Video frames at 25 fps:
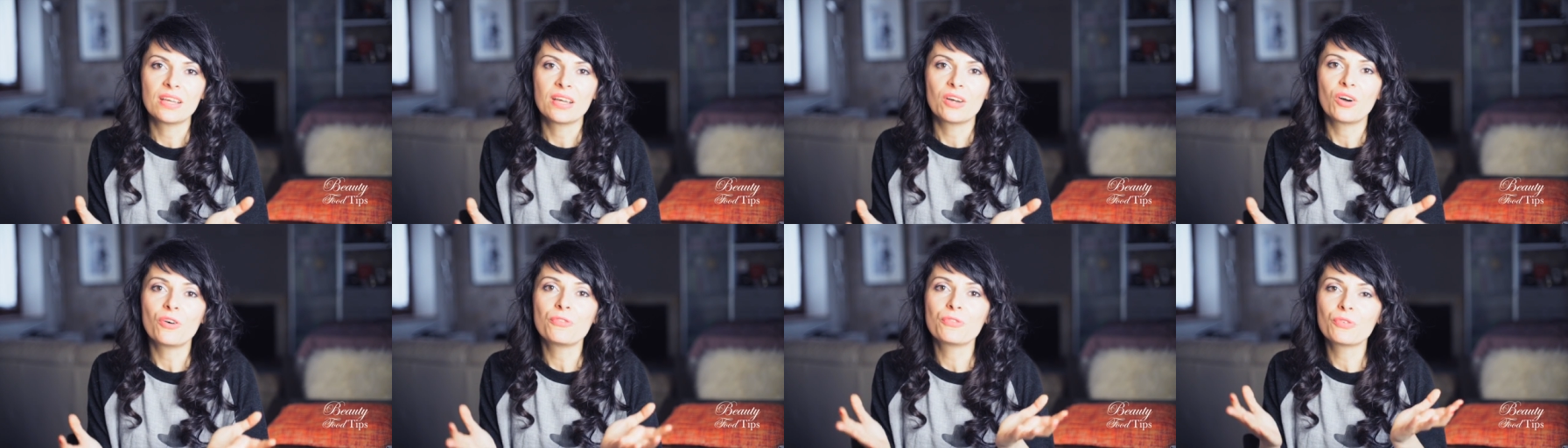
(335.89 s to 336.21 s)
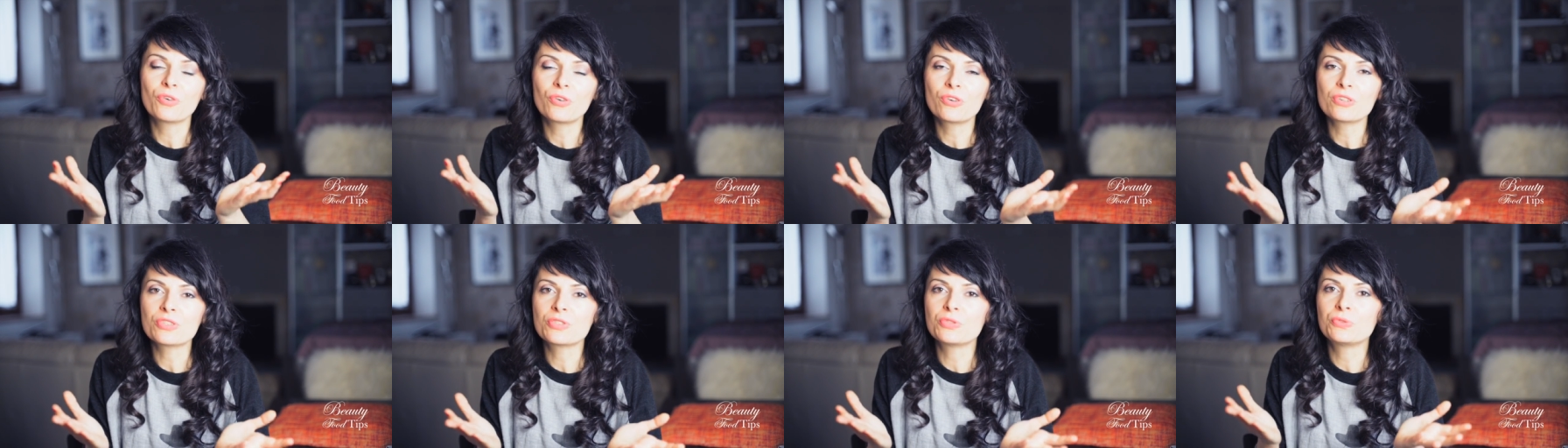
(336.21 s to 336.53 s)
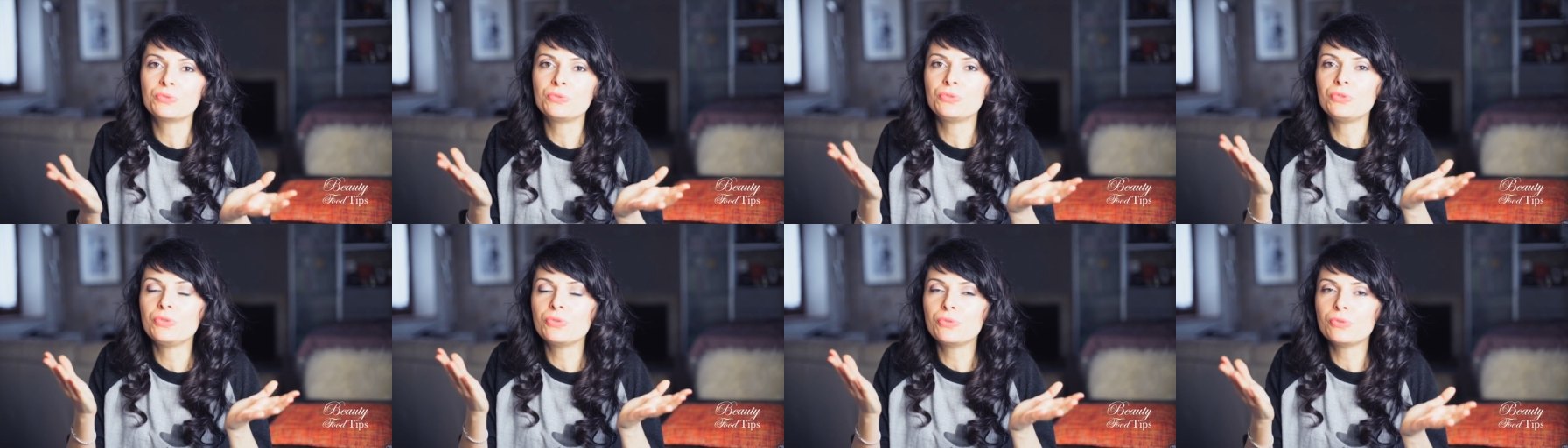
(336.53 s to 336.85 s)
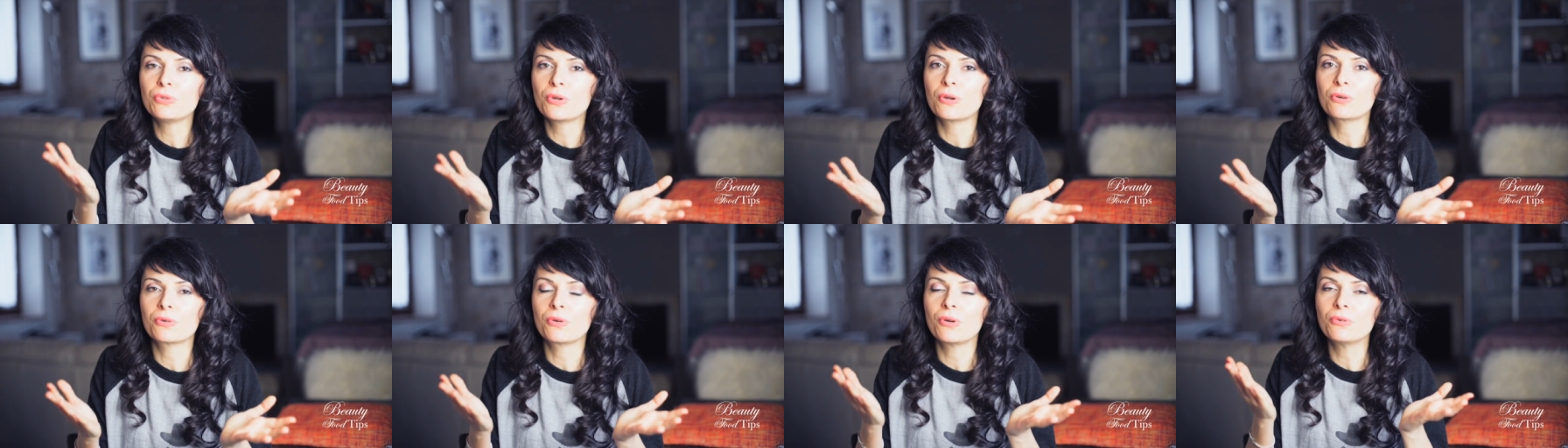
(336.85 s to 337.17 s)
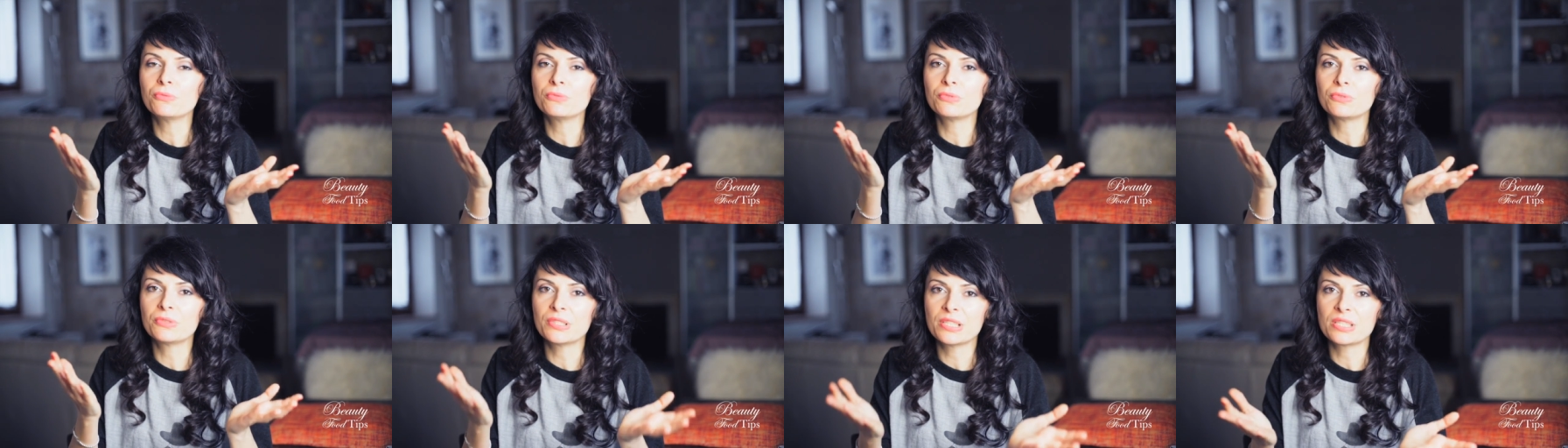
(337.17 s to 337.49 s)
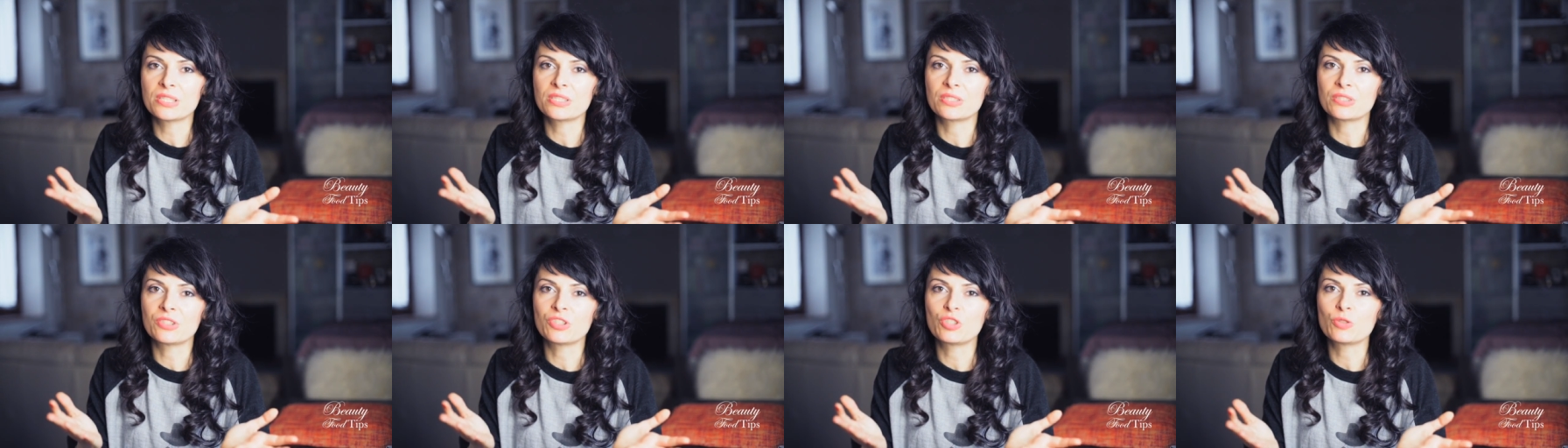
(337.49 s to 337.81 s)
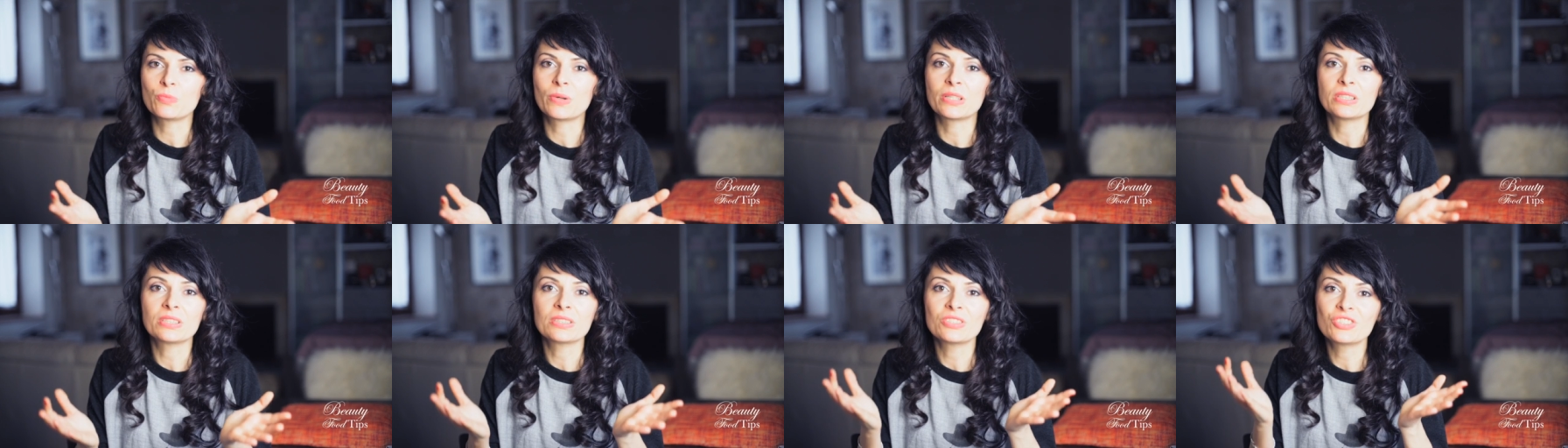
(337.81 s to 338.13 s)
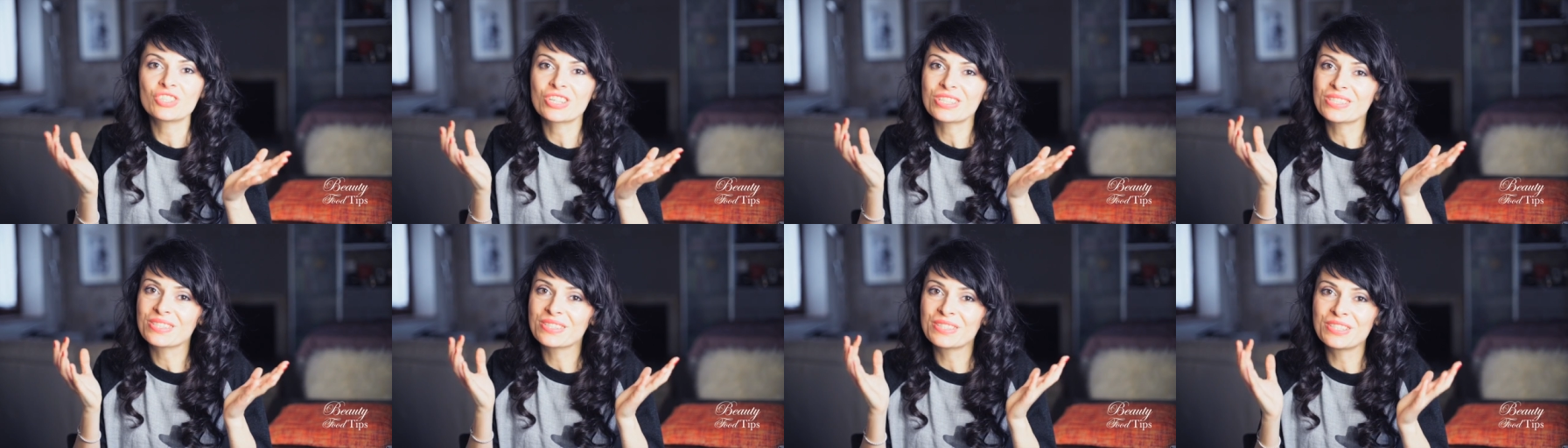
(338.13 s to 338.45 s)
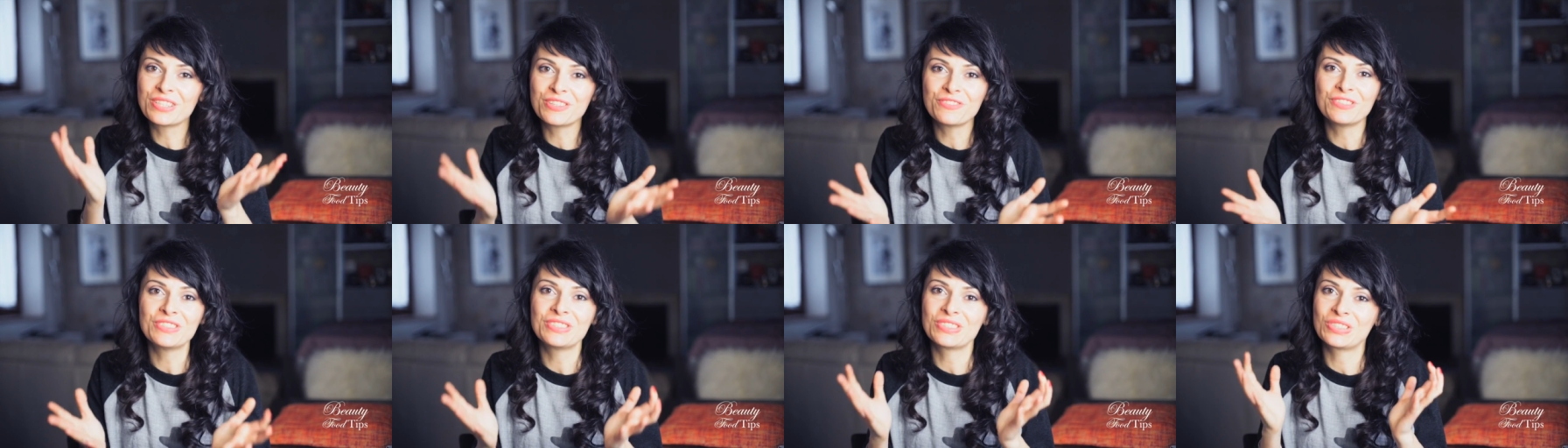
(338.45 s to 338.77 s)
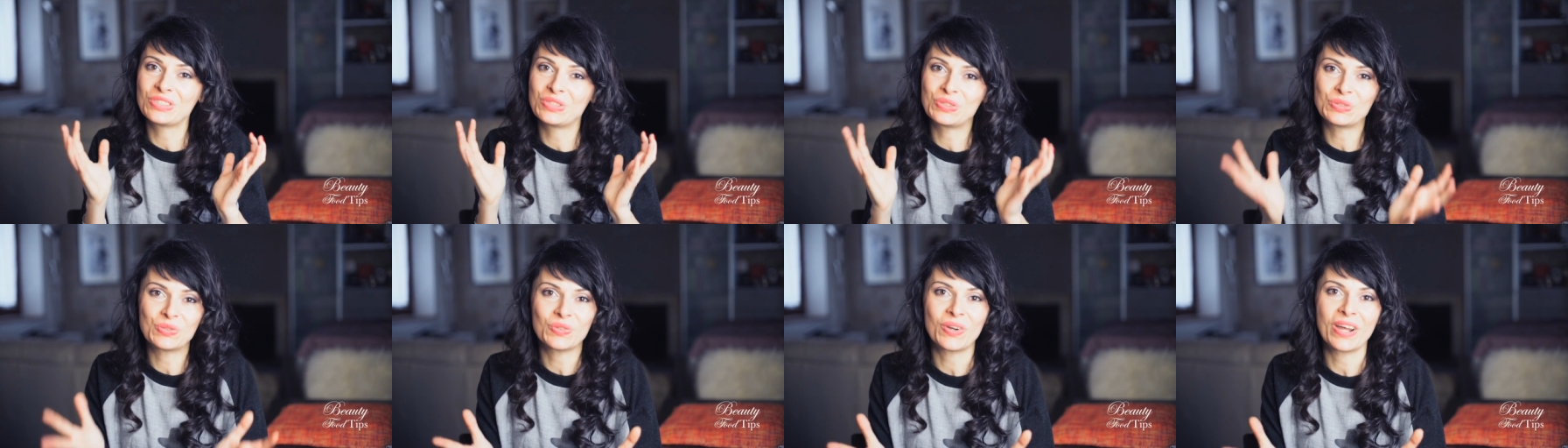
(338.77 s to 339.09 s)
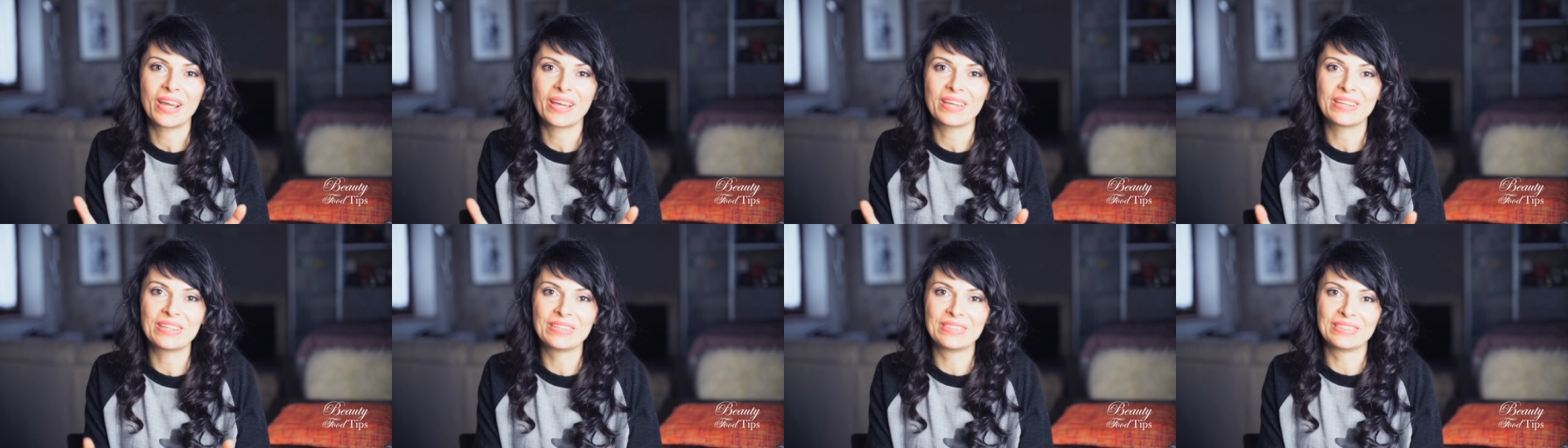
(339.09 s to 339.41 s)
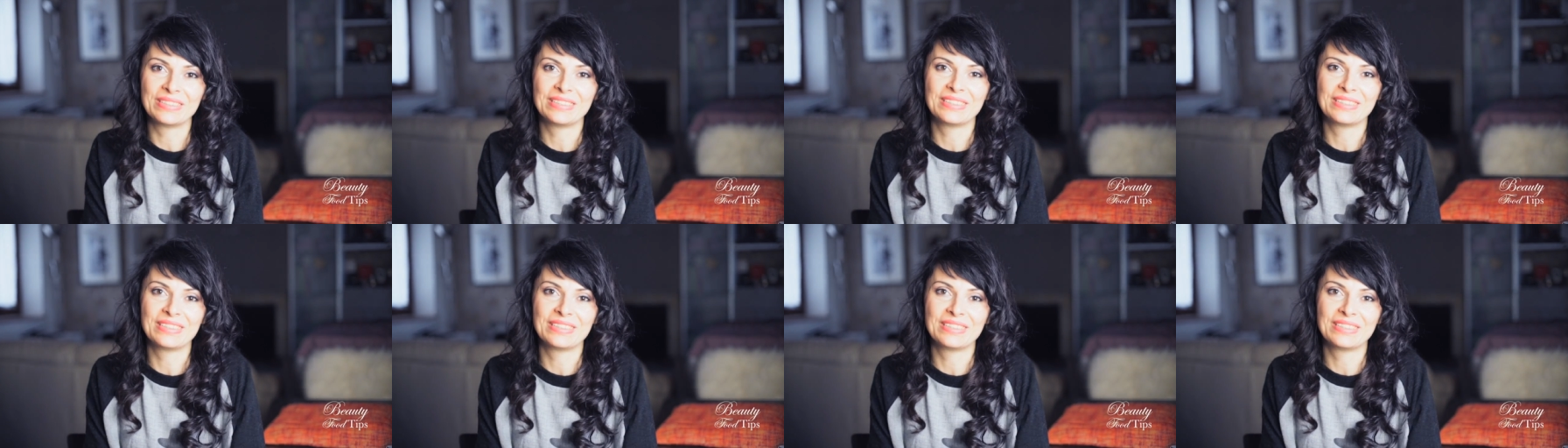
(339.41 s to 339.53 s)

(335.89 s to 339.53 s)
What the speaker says: Of course, do your own research, but just give it a try.